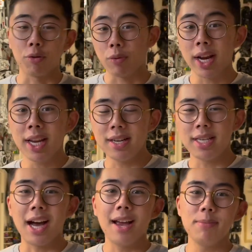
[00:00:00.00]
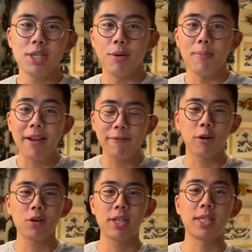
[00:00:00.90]
it ready in time, so May
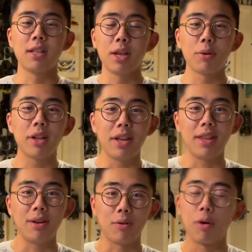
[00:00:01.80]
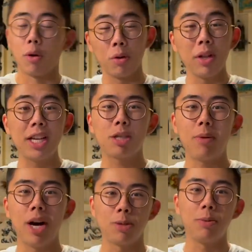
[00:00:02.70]
1st is literally the earliest
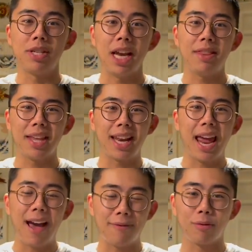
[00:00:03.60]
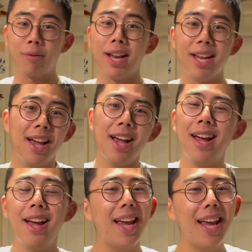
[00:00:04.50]
possible date they can have it ready
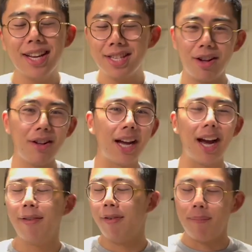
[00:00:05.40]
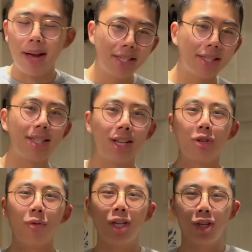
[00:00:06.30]
it's all kind of a mess, the
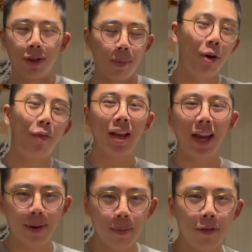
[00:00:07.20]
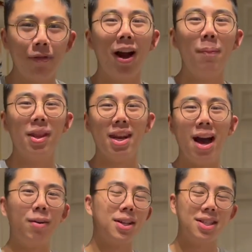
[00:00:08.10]
situation with the movie getting moved up and then
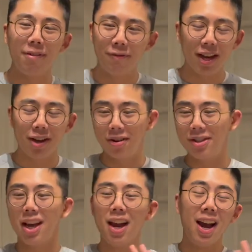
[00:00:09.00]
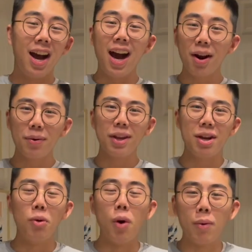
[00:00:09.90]
now it doesn't have figures. I don't really
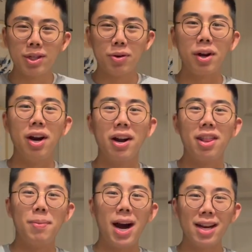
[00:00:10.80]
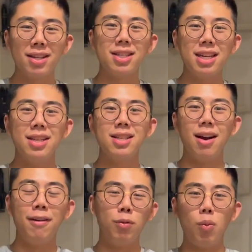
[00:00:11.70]
know what was going on in the behind the scenes
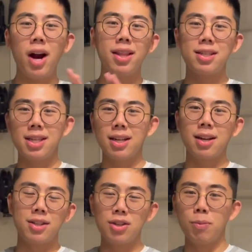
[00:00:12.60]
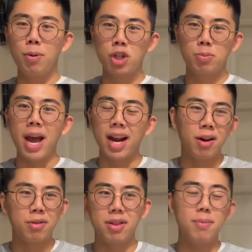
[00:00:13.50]
of why the set got so pushed back
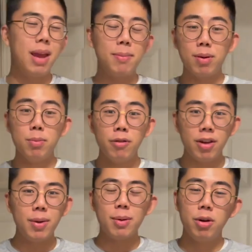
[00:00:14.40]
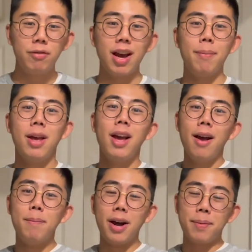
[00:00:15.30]
other than maybe the movie being moved up,
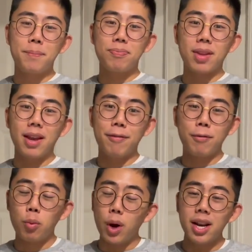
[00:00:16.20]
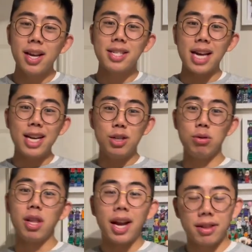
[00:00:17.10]
but for what it is, I
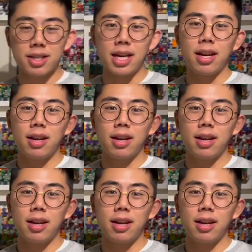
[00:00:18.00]
do like the set.